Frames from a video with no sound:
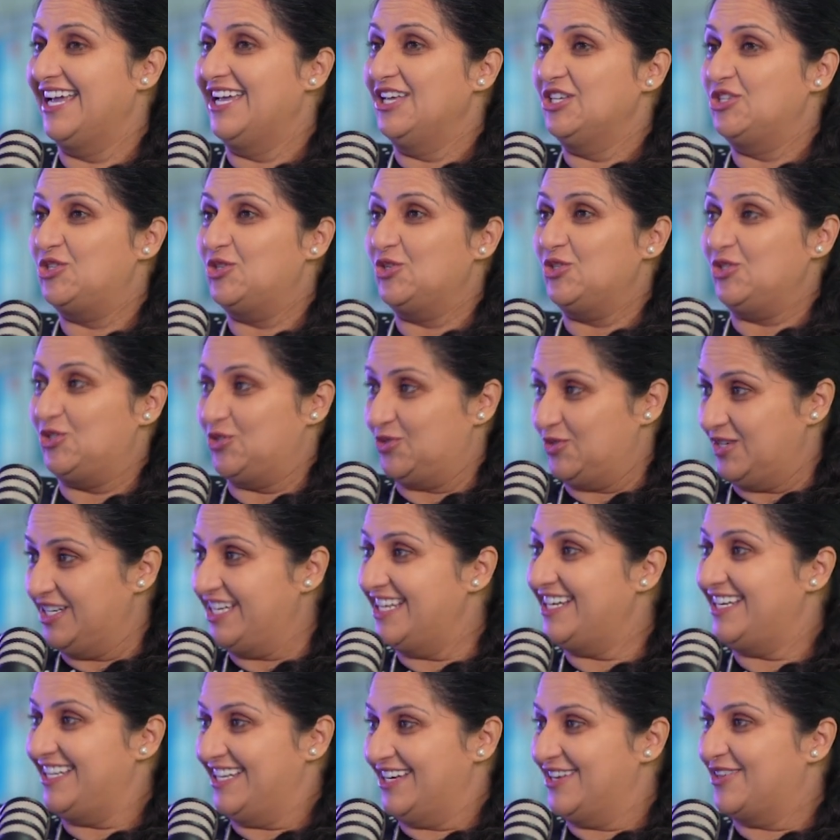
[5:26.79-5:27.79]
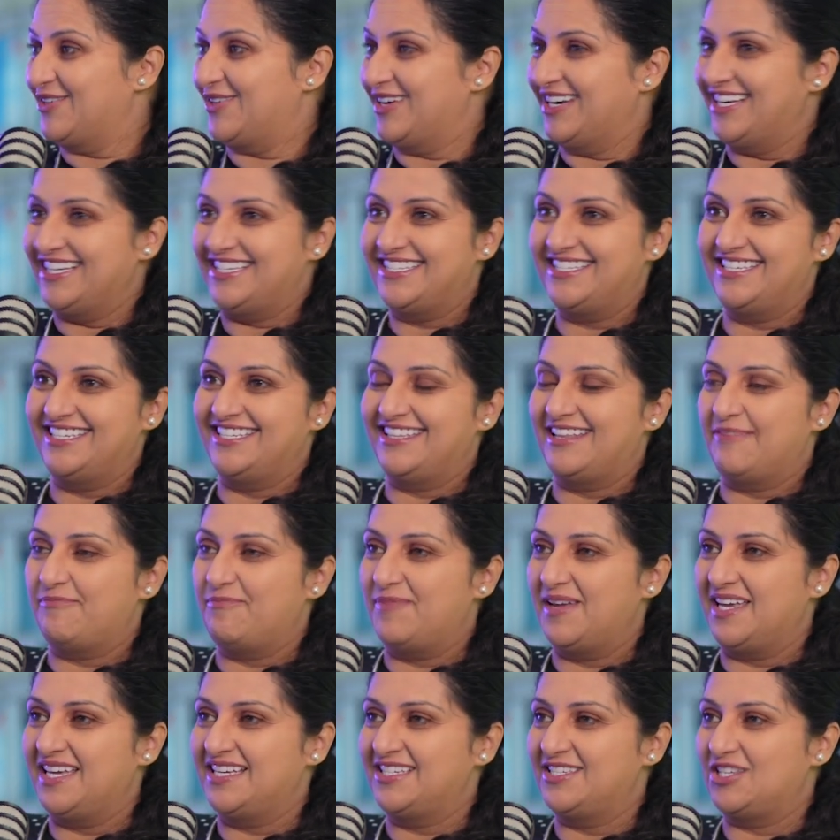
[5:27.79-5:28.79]
So it's really crazy, the
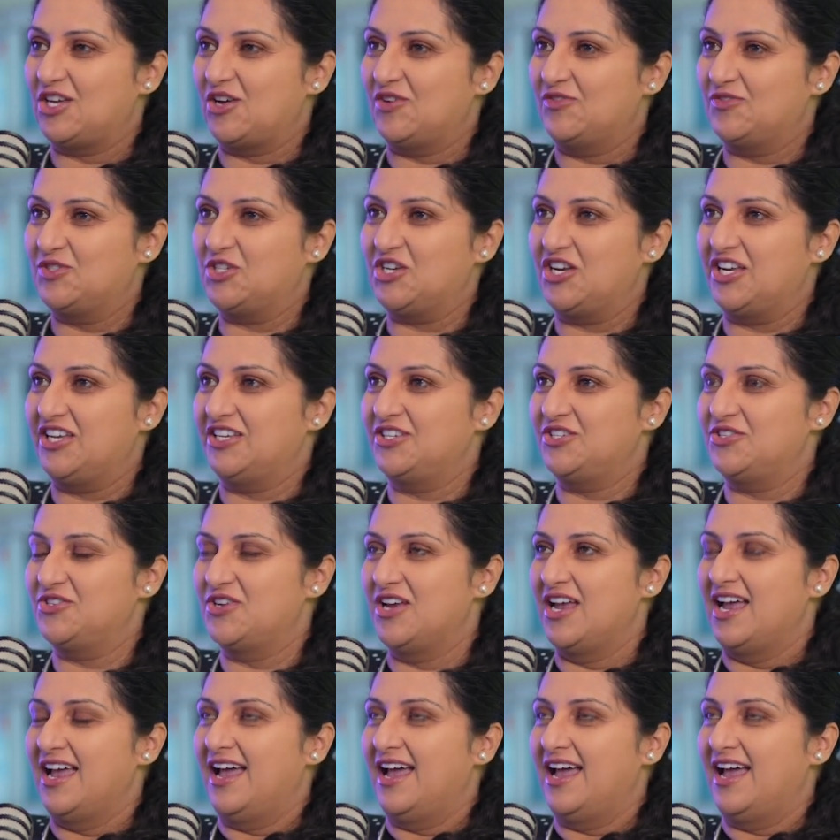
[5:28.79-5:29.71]
pace of change.